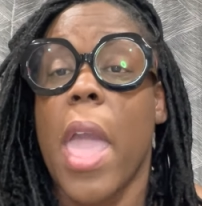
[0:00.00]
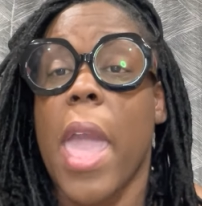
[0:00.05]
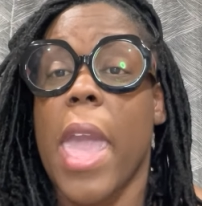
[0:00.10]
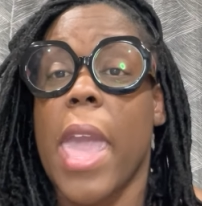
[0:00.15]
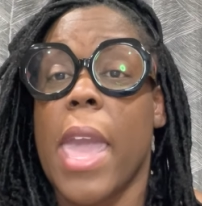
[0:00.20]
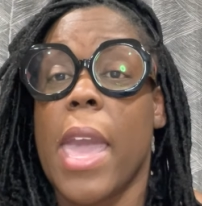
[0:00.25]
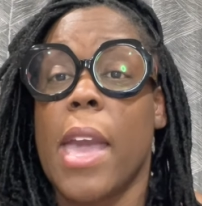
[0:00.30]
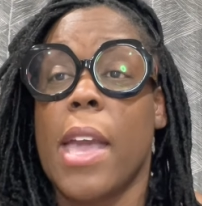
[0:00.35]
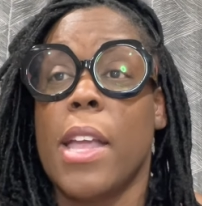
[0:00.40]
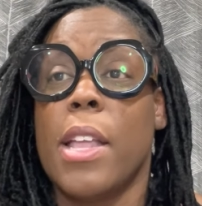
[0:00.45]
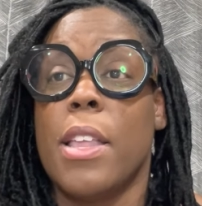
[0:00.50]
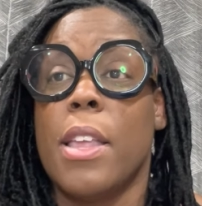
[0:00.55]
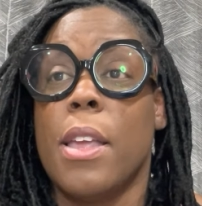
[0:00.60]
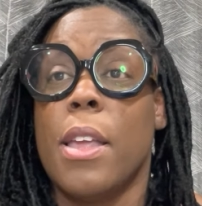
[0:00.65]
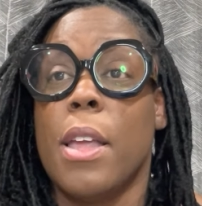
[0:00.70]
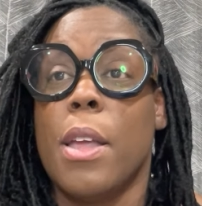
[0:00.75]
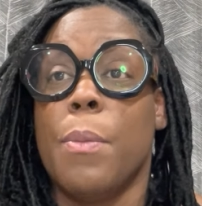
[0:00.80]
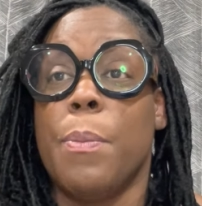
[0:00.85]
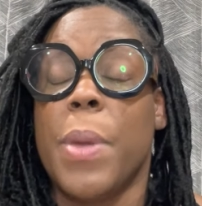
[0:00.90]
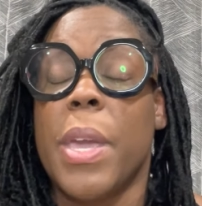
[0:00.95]
And
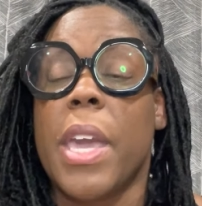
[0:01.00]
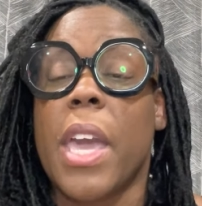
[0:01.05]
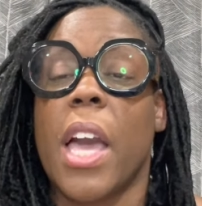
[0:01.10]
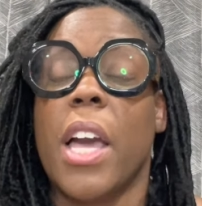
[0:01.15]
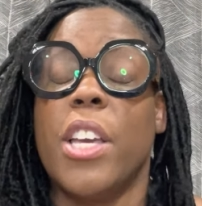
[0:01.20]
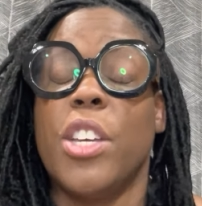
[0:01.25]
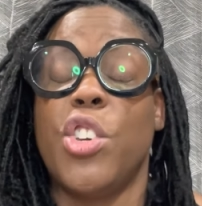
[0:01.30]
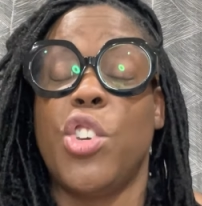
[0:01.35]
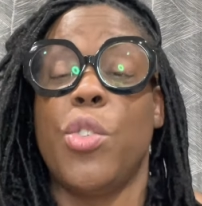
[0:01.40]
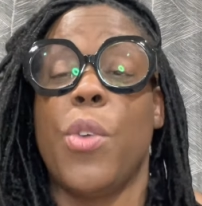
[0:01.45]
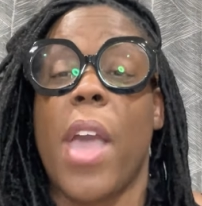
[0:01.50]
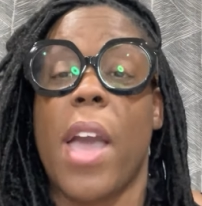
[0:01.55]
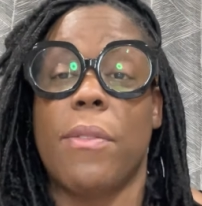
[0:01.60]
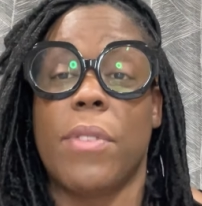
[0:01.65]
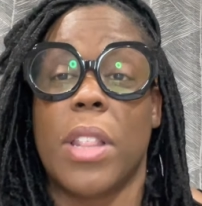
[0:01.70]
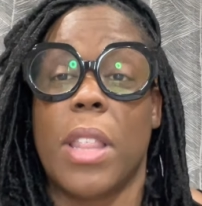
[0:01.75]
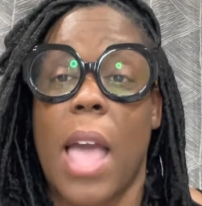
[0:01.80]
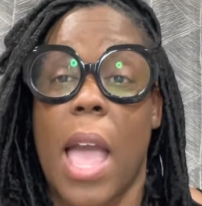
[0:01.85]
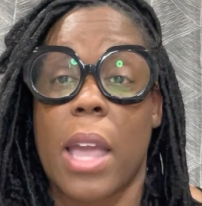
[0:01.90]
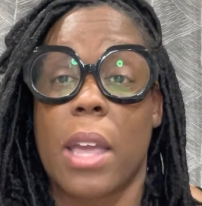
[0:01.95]
because you have
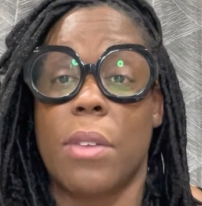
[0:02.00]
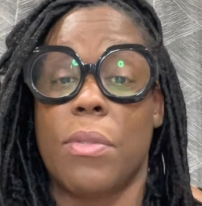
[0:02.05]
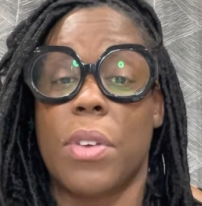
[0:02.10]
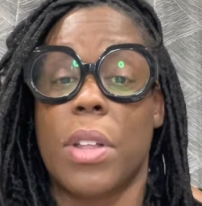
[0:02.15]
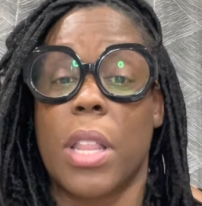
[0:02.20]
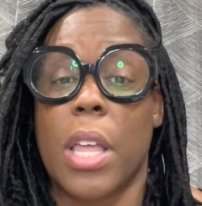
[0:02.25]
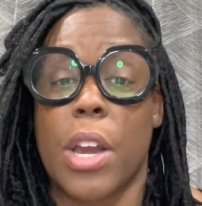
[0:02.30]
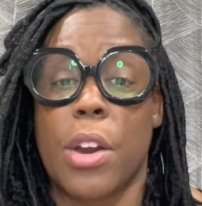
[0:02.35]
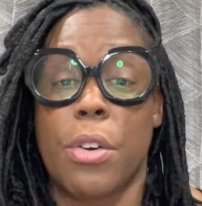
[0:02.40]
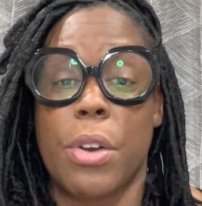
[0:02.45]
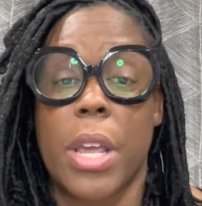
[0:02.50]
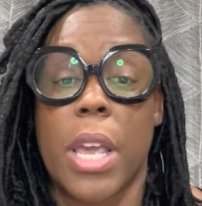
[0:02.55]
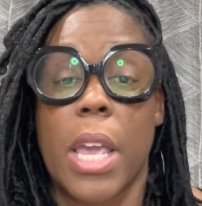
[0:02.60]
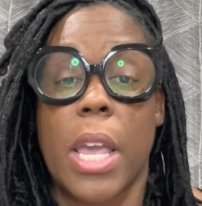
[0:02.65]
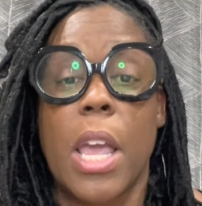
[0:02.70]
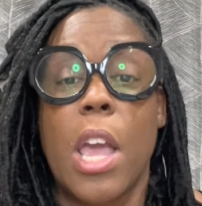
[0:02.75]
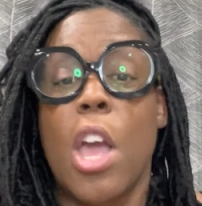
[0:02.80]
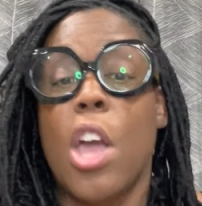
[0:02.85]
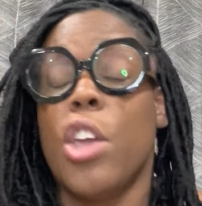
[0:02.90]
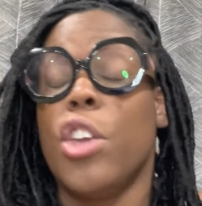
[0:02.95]
a lack of
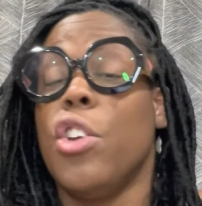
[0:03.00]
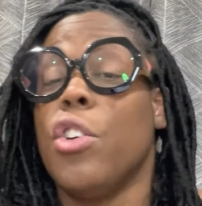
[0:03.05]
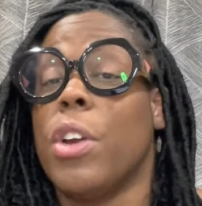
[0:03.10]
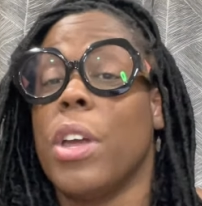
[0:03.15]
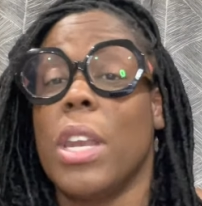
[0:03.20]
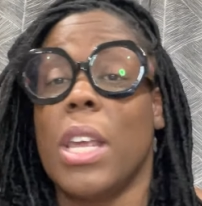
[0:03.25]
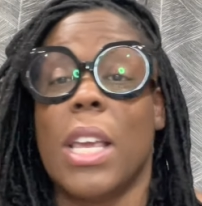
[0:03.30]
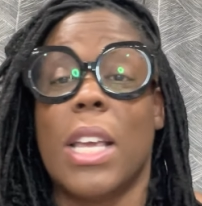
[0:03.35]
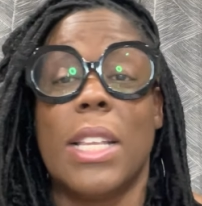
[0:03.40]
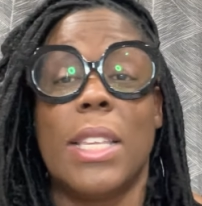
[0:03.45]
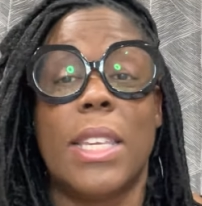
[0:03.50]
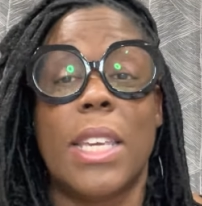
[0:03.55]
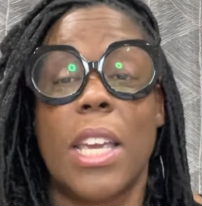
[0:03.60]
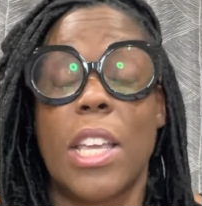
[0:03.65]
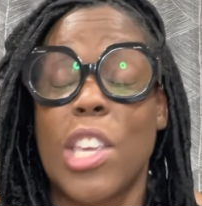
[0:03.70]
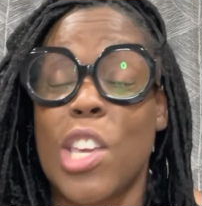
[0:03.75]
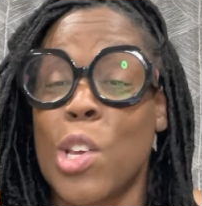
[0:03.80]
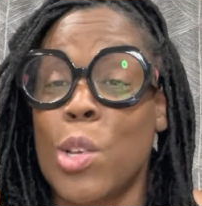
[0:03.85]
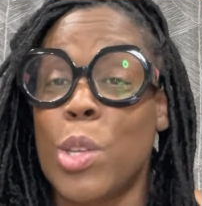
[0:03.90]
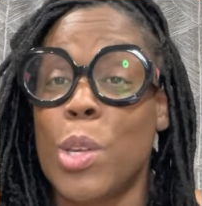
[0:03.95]
clarity, you're going to
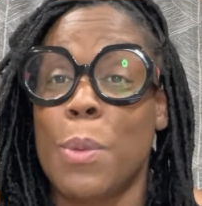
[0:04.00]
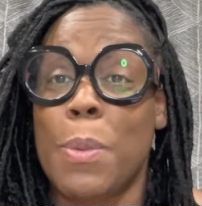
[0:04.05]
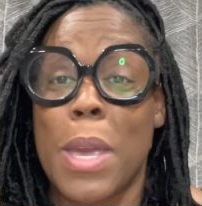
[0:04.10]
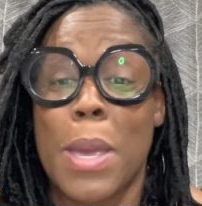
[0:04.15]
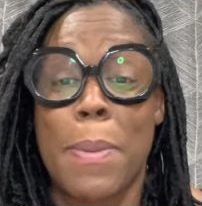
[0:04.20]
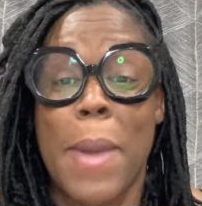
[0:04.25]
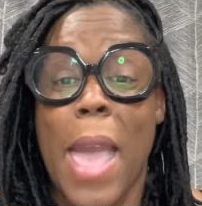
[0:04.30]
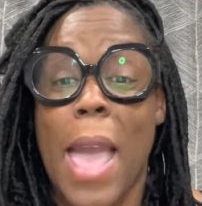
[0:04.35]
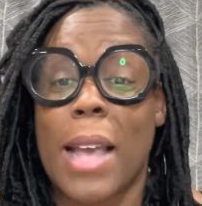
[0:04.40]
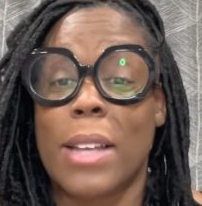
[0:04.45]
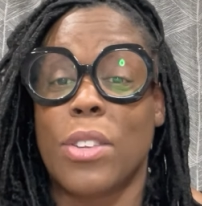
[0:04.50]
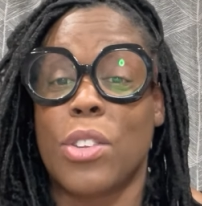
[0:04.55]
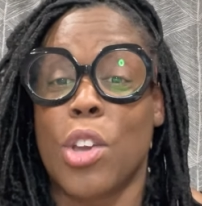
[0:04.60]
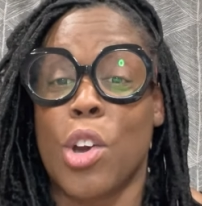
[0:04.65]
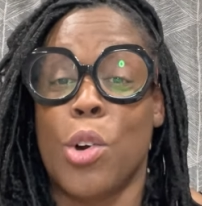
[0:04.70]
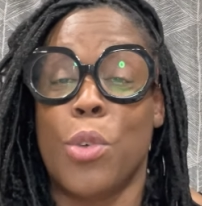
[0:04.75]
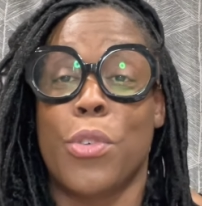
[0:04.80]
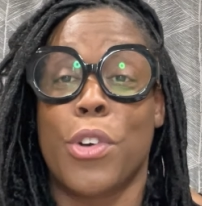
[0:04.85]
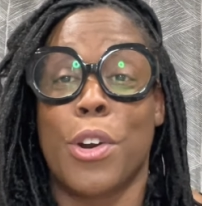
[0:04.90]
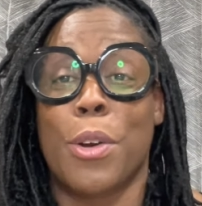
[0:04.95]
continue to be passed
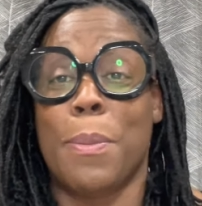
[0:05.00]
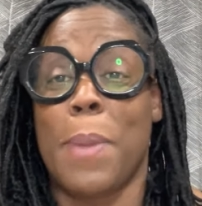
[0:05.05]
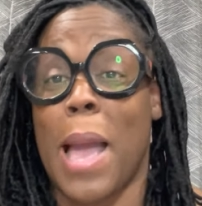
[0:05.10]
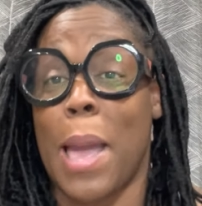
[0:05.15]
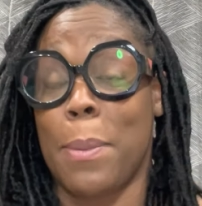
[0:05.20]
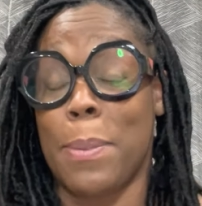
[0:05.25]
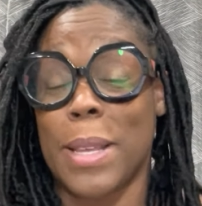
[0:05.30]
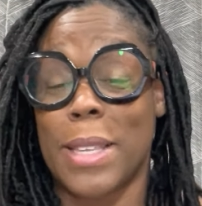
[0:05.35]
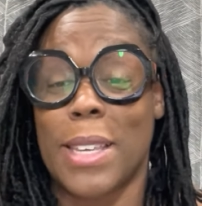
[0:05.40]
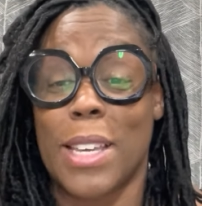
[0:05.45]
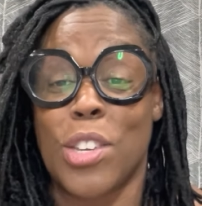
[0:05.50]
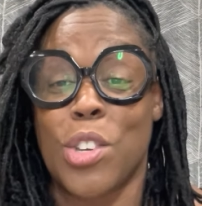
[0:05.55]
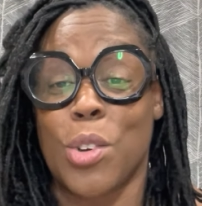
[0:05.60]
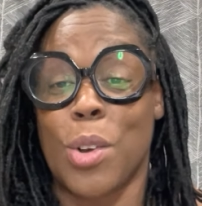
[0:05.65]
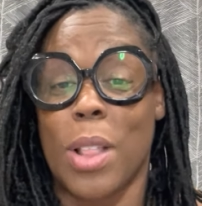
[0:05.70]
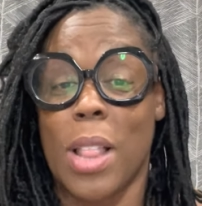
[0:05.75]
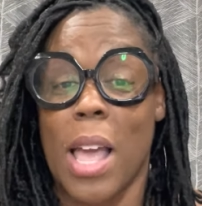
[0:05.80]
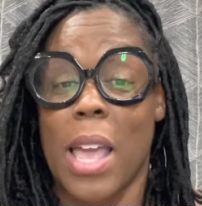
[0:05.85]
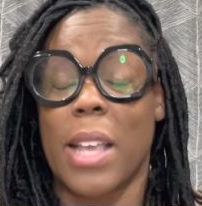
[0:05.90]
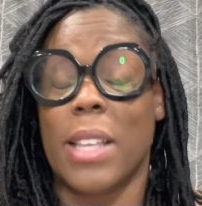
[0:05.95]
over by potential
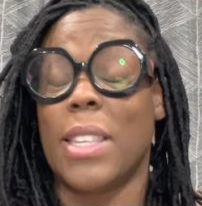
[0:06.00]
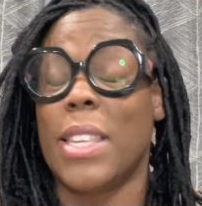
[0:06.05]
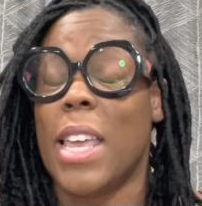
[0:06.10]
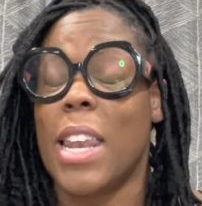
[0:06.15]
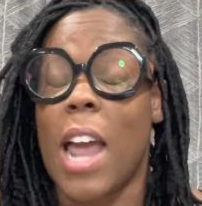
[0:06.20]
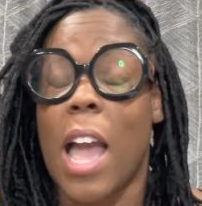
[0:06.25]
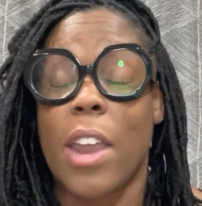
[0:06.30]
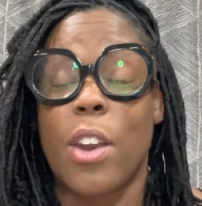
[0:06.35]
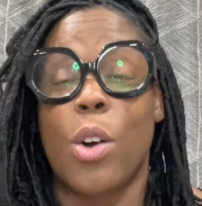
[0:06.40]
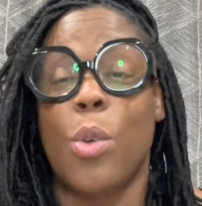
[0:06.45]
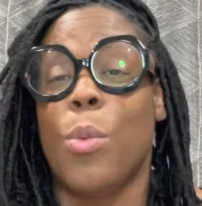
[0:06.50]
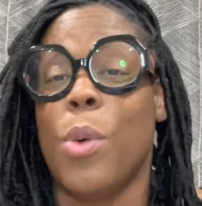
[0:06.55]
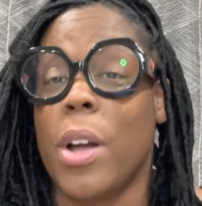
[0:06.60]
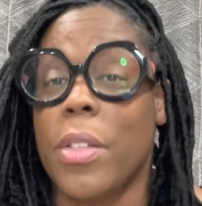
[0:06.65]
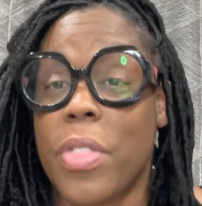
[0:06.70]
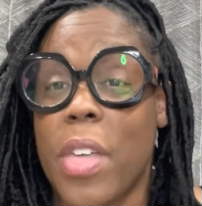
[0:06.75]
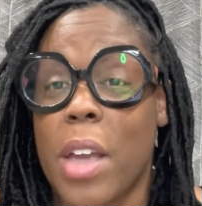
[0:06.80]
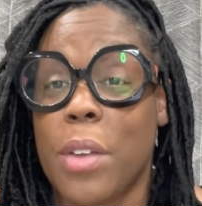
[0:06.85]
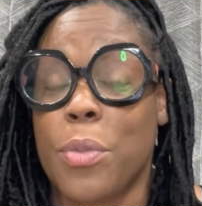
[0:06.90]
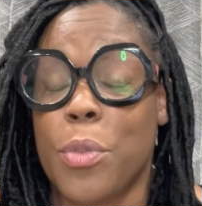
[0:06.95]
clients. And I don't
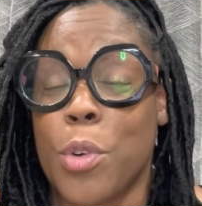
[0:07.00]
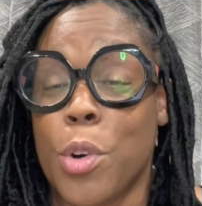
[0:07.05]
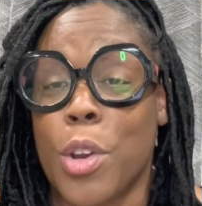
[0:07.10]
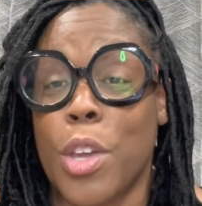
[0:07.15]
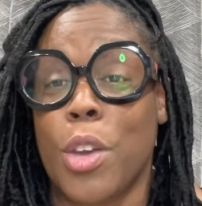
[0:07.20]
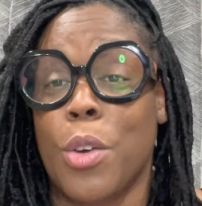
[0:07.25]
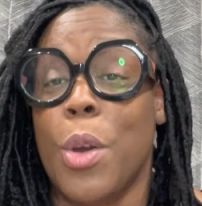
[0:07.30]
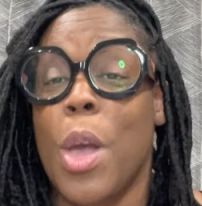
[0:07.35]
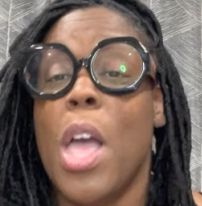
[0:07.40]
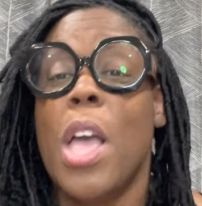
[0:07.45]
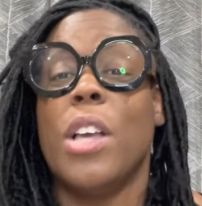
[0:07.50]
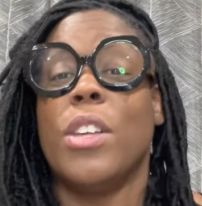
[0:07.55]
want that for you.